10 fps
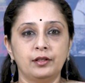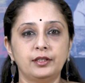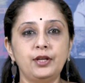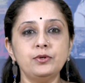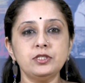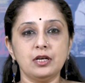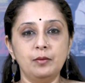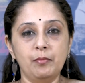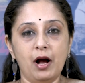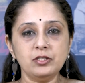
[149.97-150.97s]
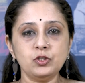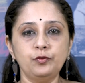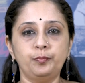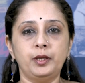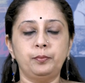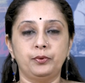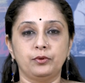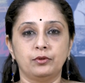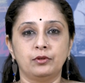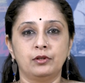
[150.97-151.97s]
there was a mass of
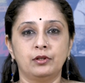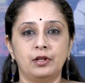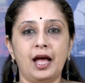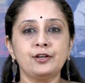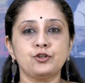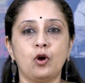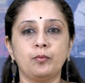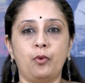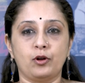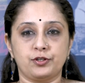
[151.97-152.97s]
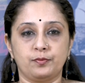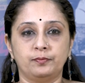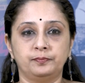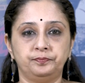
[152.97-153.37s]
people at rock bottom.